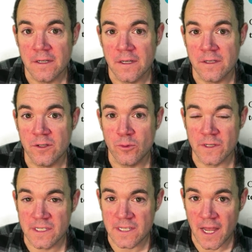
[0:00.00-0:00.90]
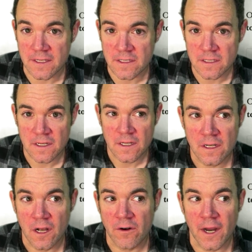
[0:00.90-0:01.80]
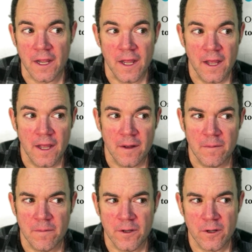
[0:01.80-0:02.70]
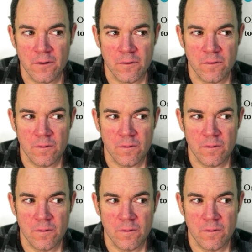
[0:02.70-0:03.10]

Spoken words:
and to assess, all right, you know,